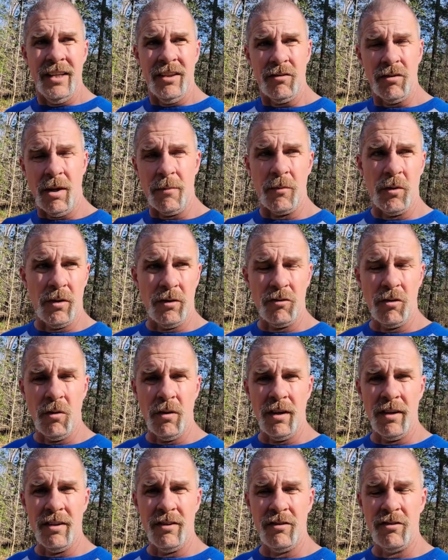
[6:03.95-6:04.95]
So I'm going to
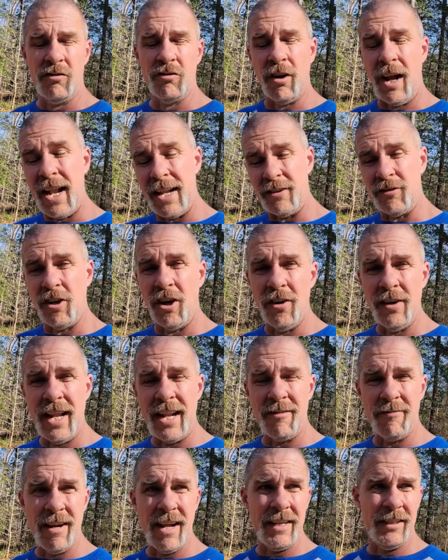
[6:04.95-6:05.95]
try to try to turn
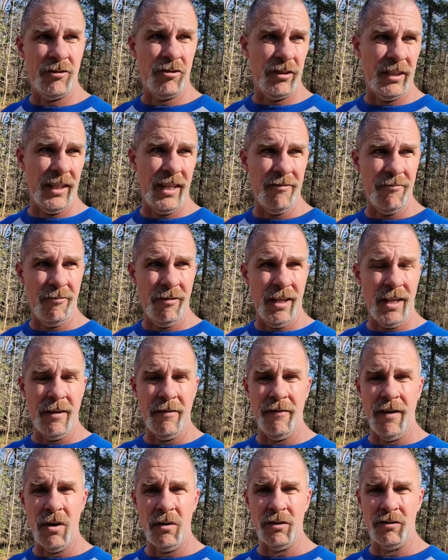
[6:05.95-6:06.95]
that around this year and really
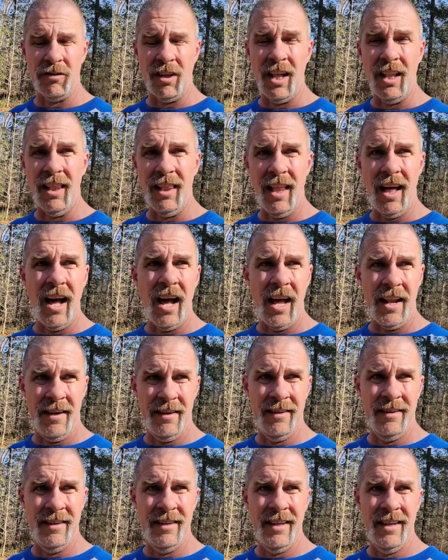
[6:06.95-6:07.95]
focus a lot
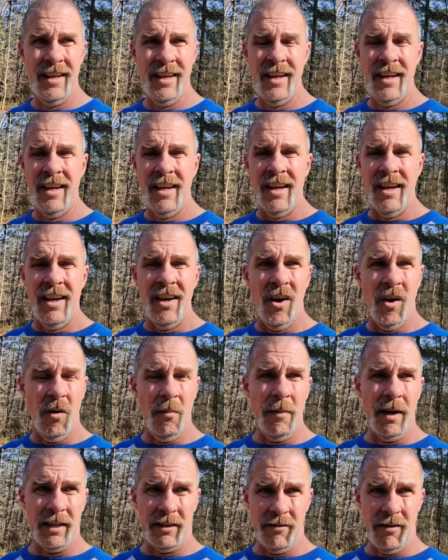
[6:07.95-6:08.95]

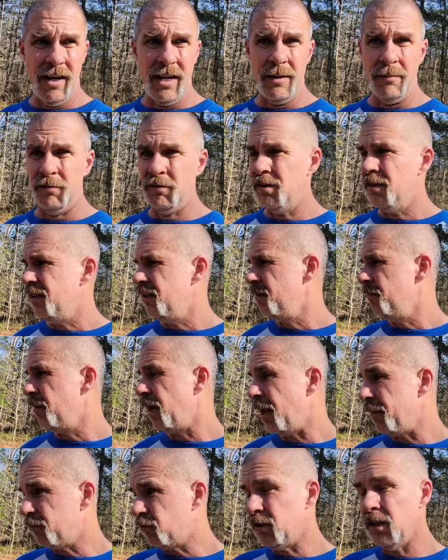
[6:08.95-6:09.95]
on my grapes.
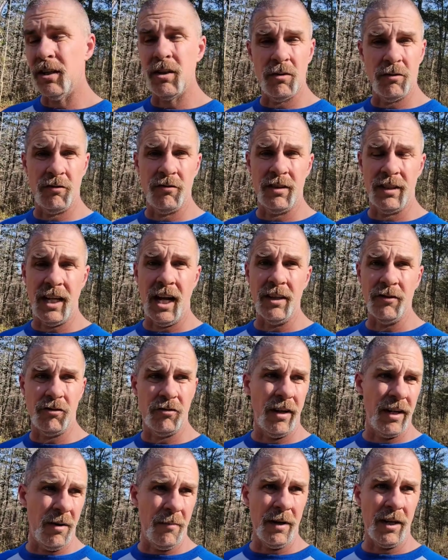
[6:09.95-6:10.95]
But I'm still going to
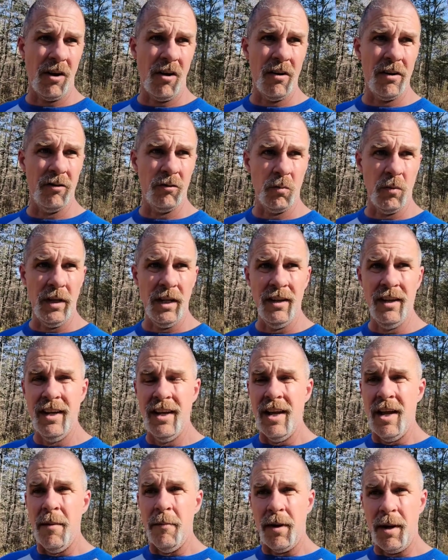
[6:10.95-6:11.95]
concentrate on my garden as well.
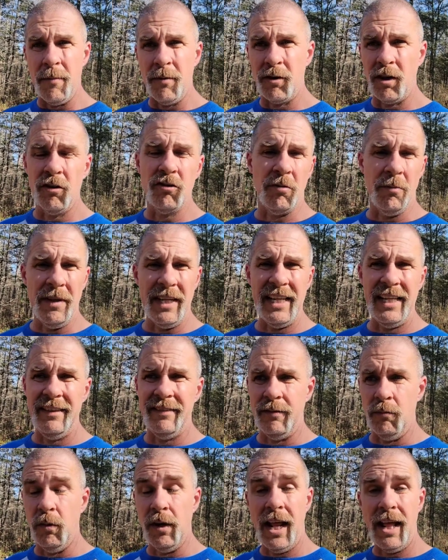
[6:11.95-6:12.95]
But I'm going to grow some
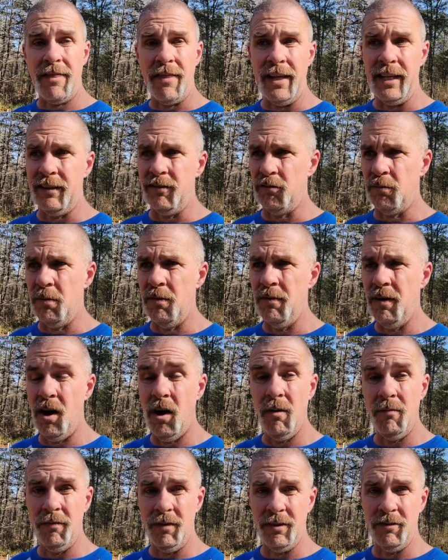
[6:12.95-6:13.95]
easy, what I think is
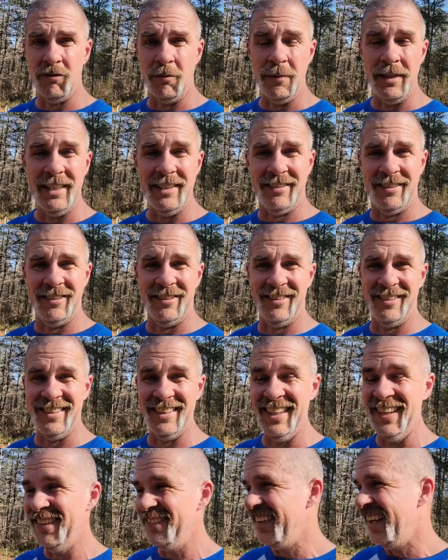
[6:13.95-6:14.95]
hopefully some easy
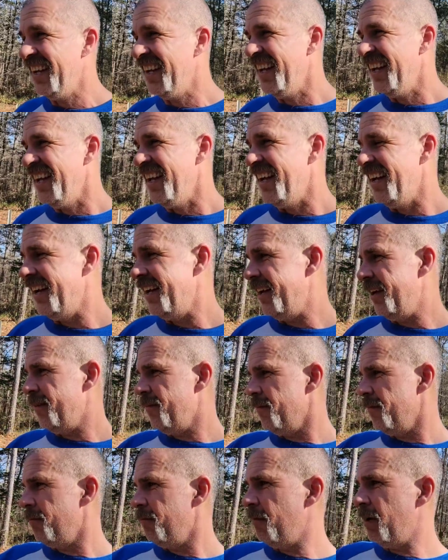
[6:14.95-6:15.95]
stuff. Uh,
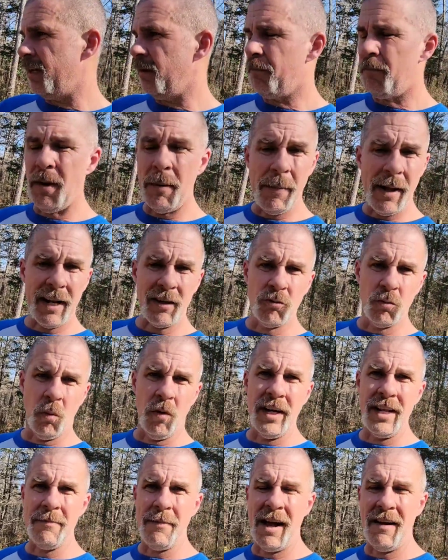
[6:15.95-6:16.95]
but about a
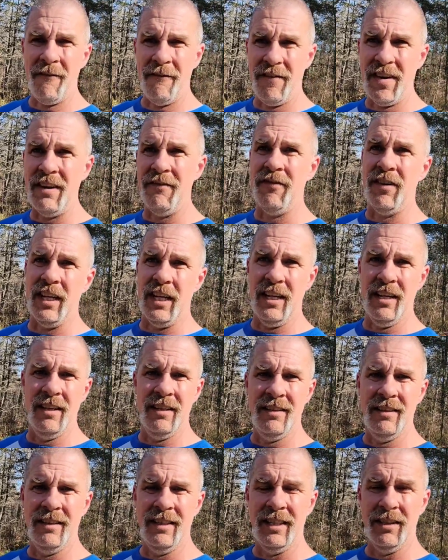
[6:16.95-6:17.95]
20 by 50
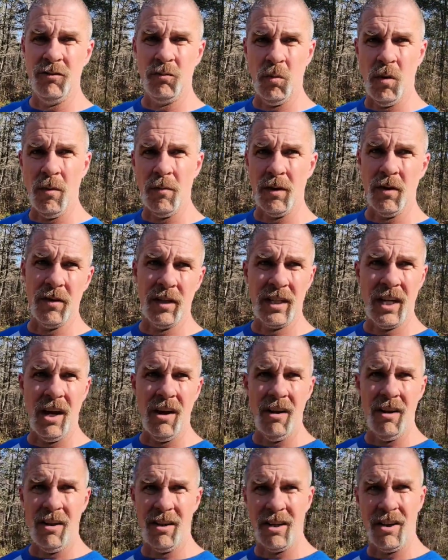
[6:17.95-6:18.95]
is what we're going to
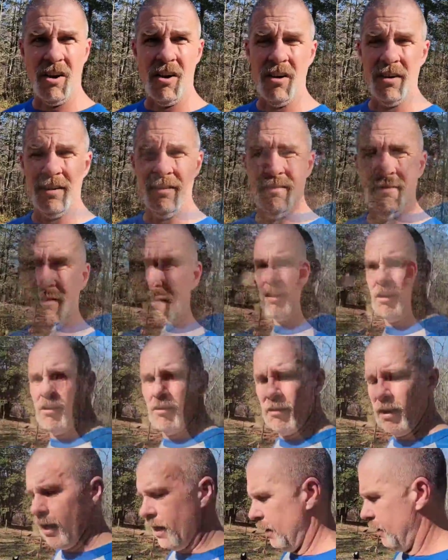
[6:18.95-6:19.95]
call our garden.
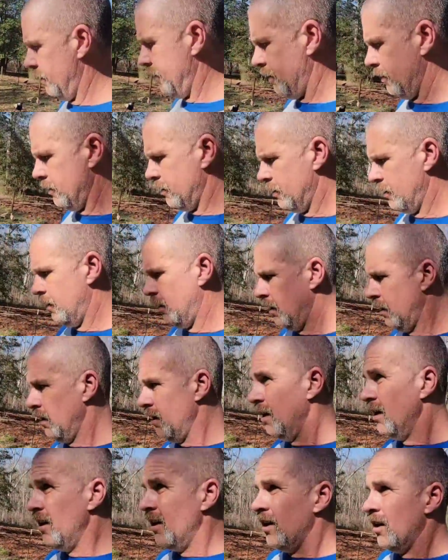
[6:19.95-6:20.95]
All right.
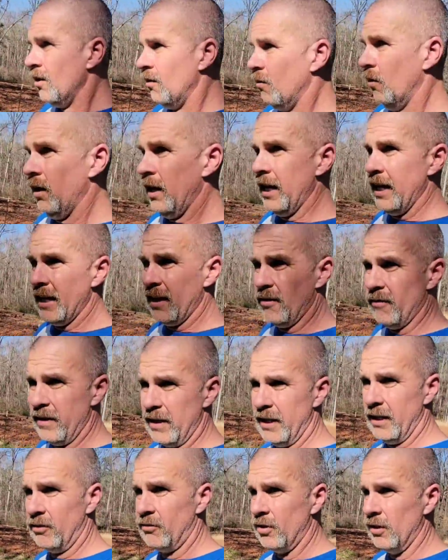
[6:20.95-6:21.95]
We'll head over
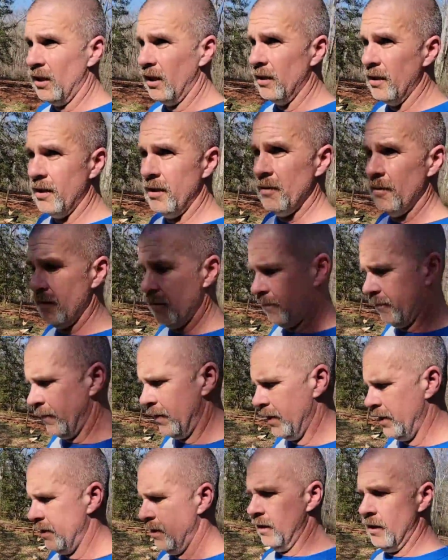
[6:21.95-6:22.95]
here to the
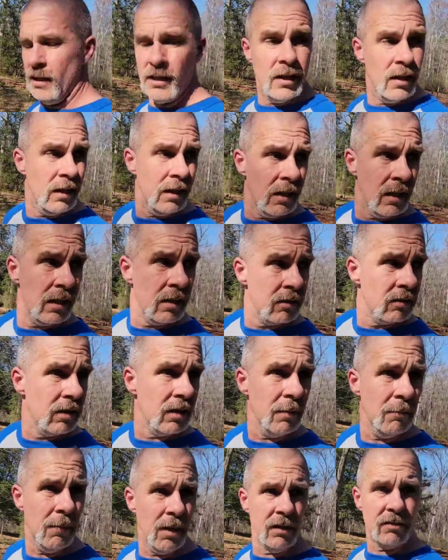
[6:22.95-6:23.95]

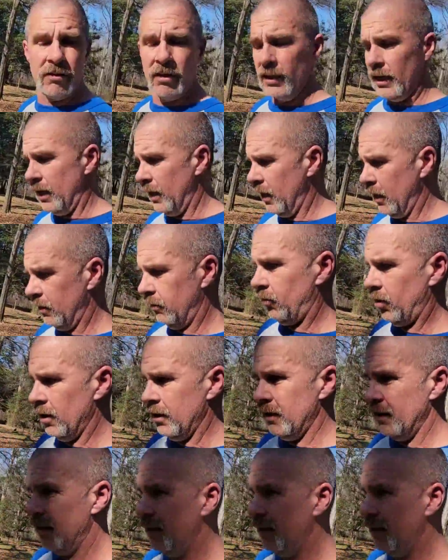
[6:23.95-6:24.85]
to the muscadines.